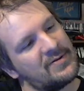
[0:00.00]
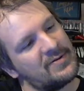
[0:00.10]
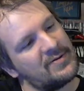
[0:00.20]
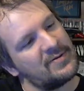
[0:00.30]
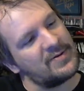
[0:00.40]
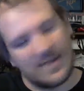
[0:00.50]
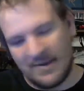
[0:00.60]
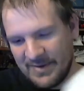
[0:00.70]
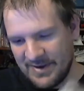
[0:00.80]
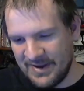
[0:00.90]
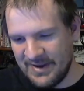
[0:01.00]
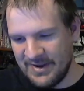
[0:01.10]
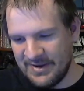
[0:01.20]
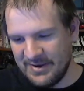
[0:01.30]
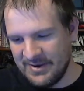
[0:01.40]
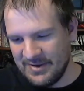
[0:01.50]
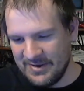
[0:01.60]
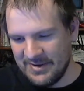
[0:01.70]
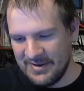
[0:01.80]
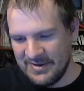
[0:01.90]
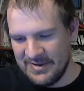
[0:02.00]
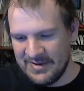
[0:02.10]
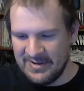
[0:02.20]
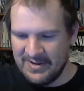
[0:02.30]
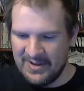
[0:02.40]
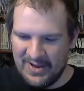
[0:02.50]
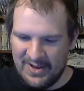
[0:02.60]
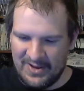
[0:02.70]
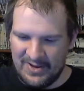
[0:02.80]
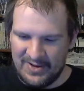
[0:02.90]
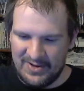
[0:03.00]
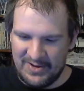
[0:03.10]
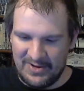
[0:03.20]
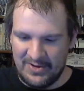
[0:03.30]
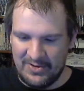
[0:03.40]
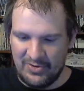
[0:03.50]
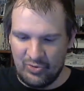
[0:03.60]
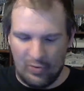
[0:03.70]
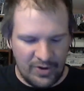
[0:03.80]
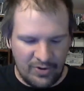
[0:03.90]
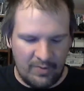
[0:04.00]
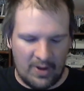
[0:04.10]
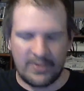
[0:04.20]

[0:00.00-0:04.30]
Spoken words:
17, and $22.